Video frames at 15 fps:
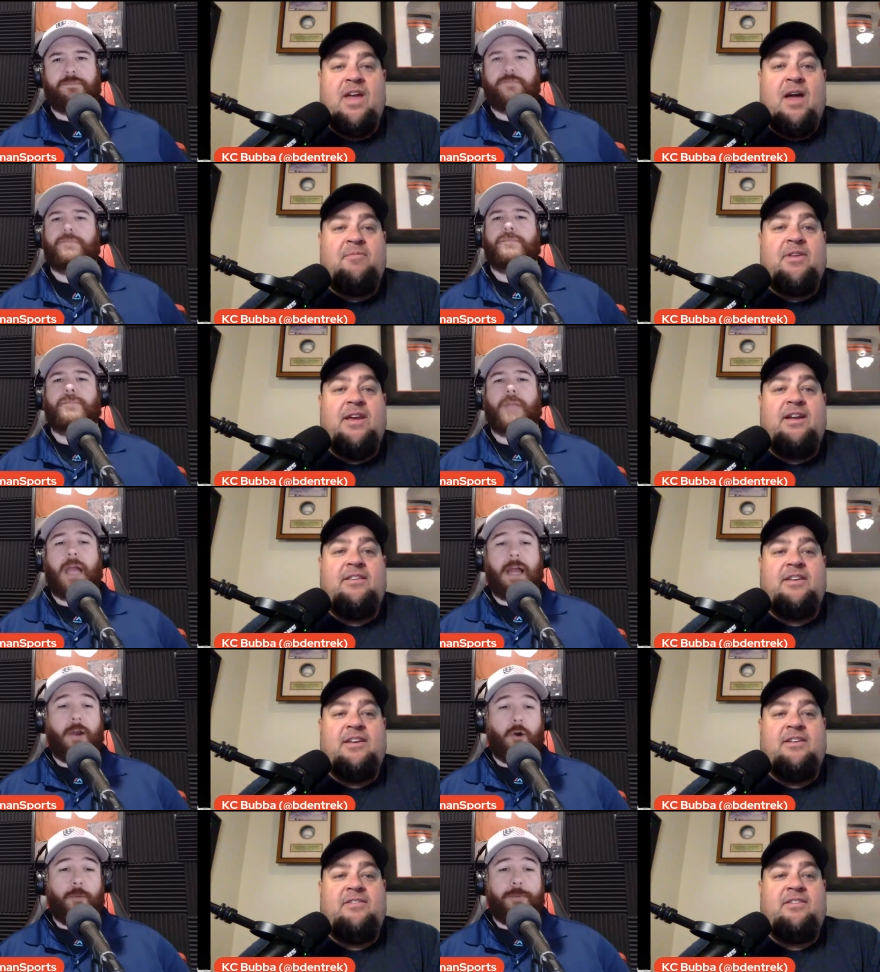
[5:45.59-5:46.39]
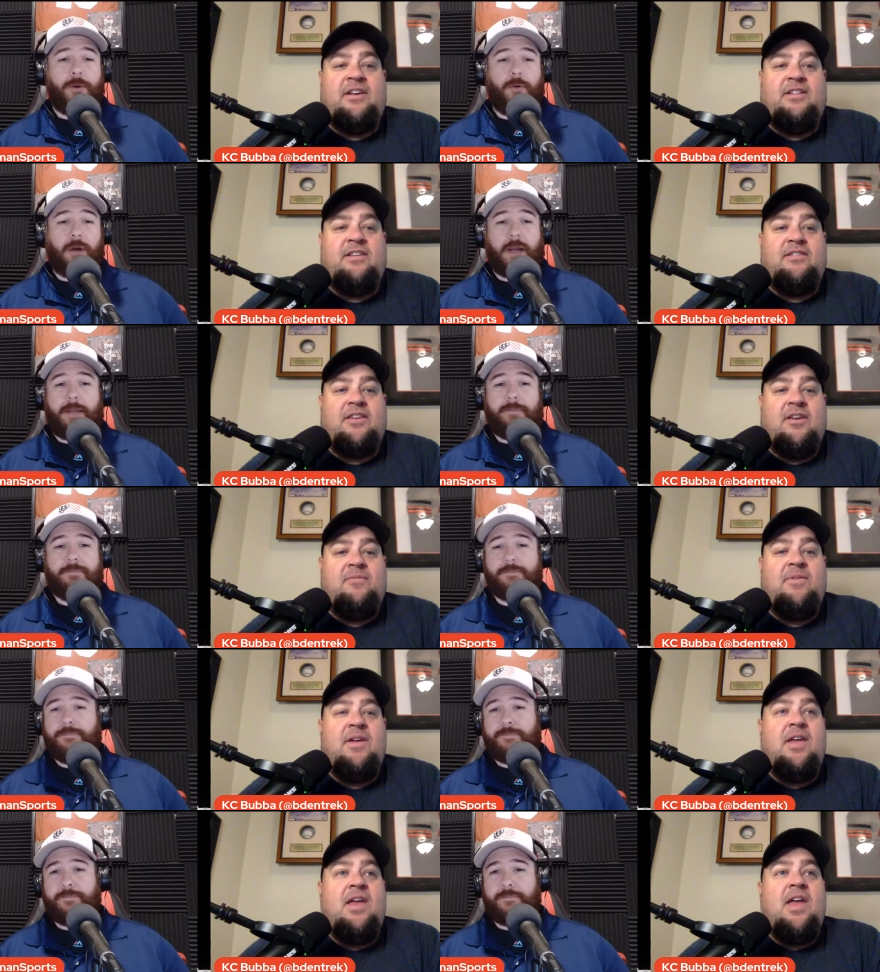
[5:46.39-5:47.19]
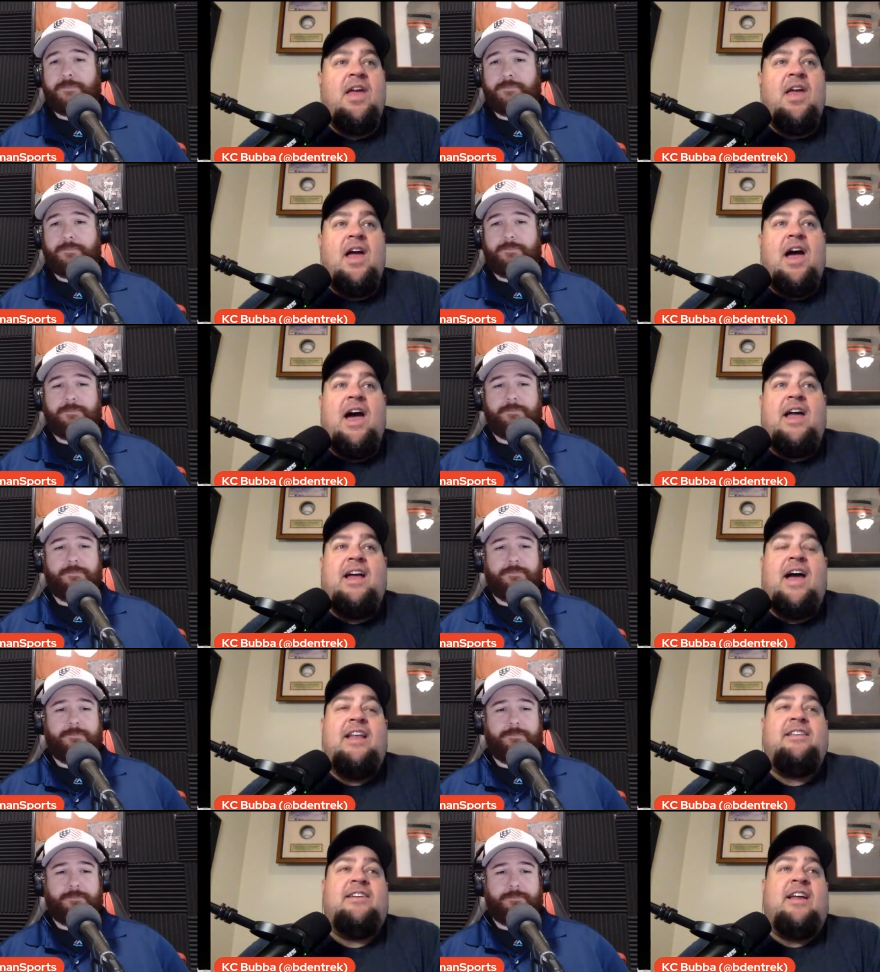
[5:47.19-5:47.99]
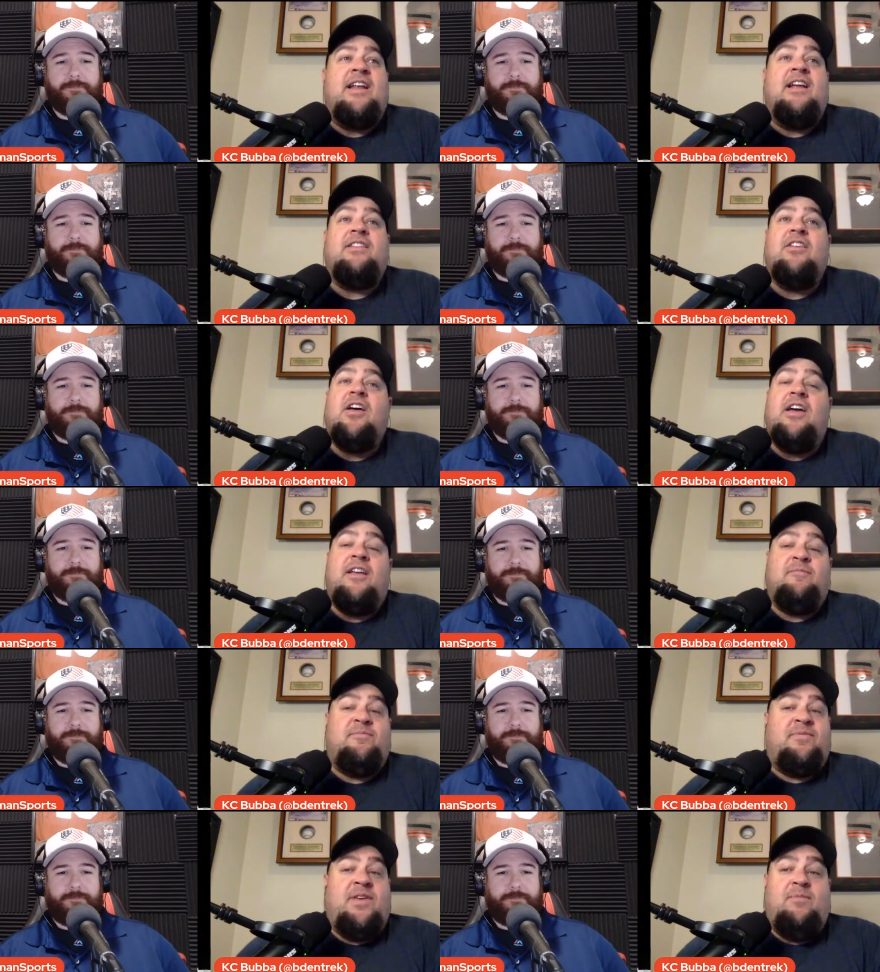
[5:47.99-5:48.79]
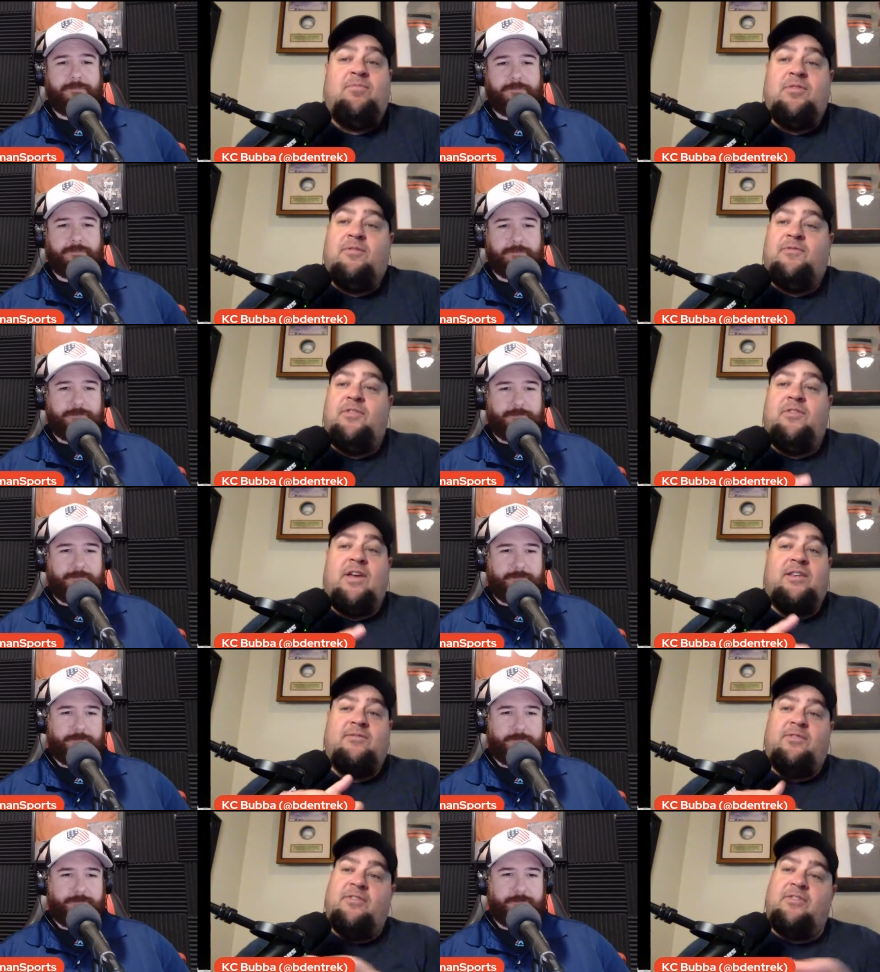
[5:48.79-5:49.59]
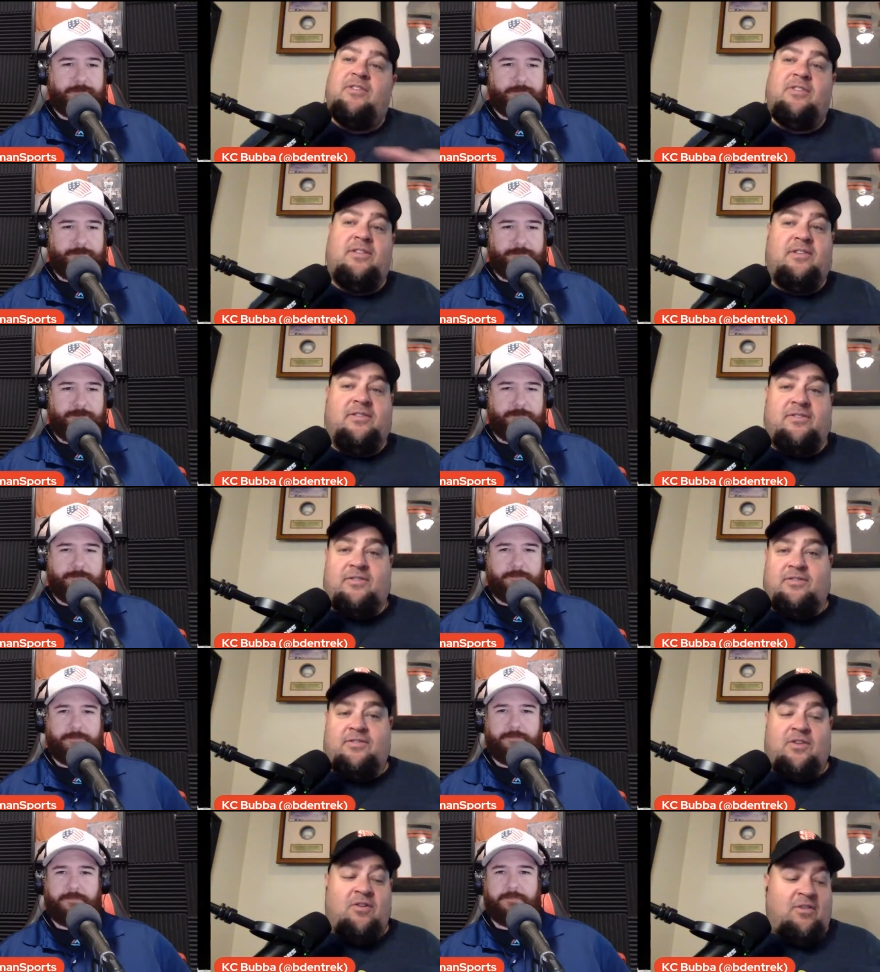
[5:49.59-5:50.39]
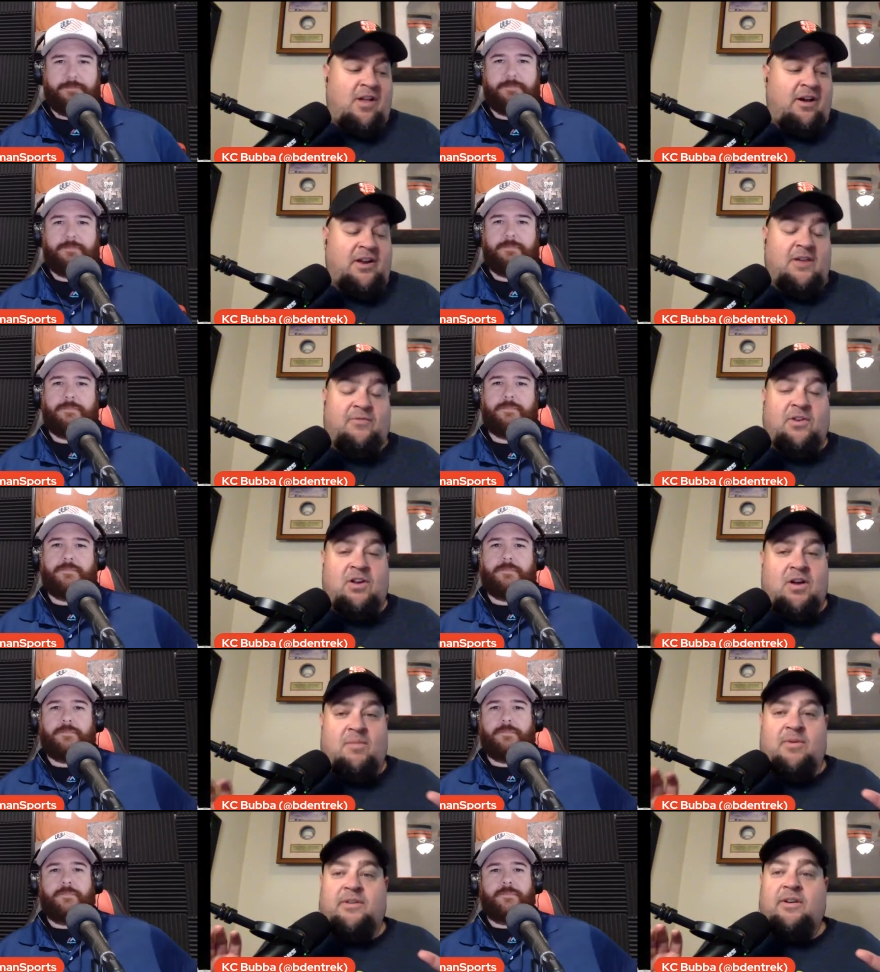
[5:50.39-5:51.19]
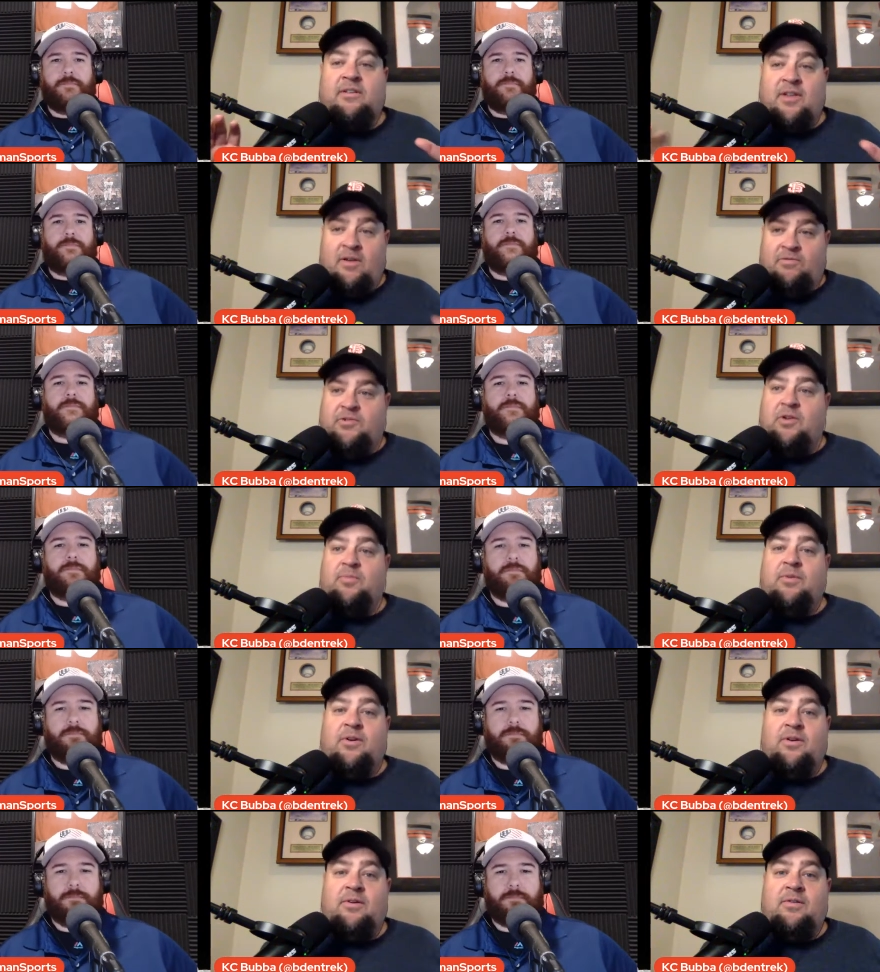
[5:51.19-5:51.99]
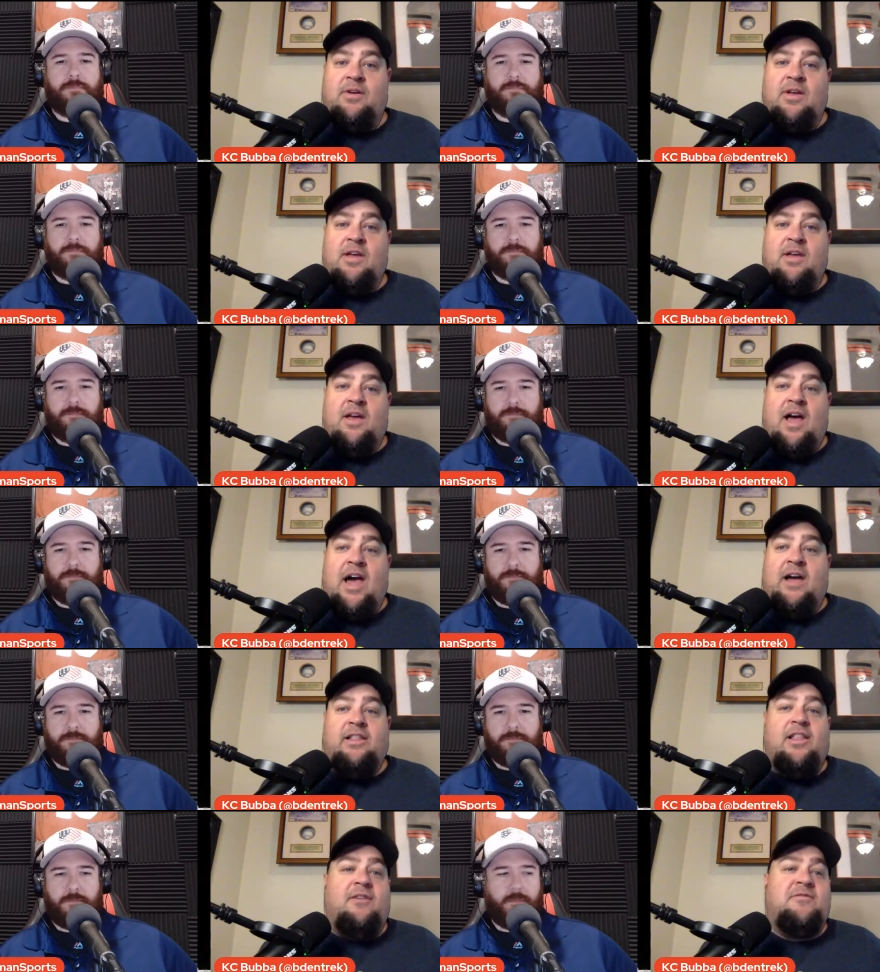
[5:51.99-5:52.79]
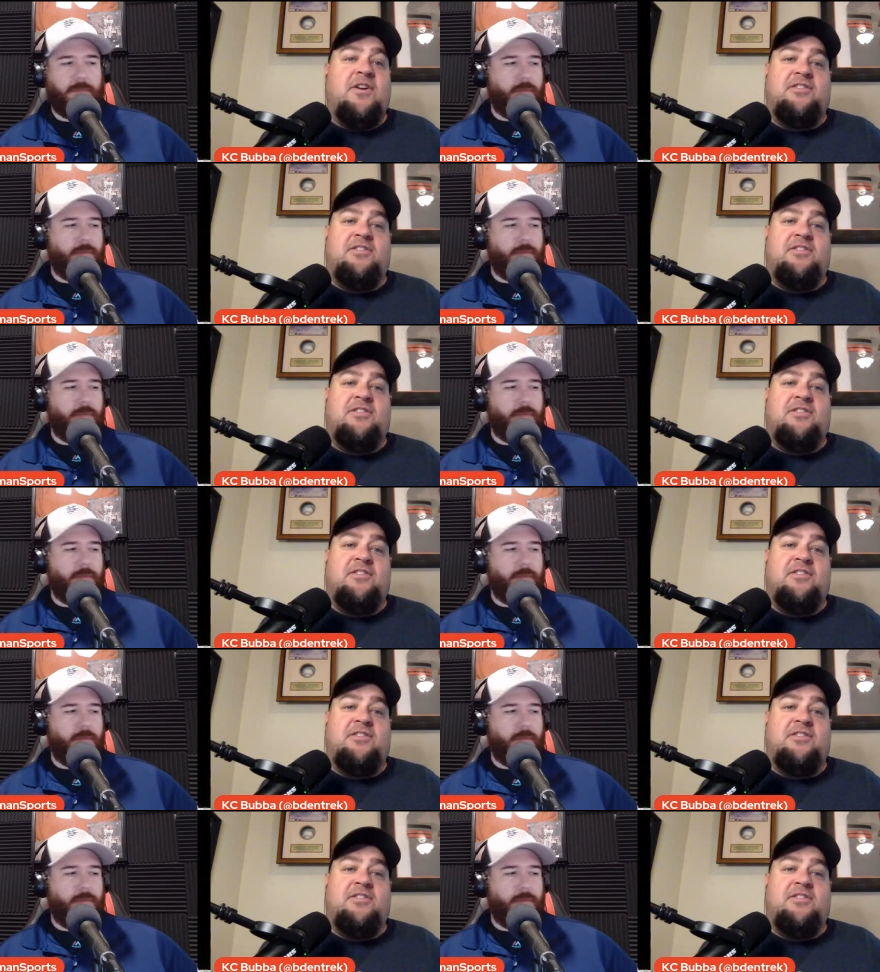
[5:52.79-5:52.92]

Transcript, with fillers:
Speaker 1: I'm taking I Tennessee in right. this game. I, I and I love and people. If you guys have listened to this show long enough, you know how much I love Joe Burrow. I love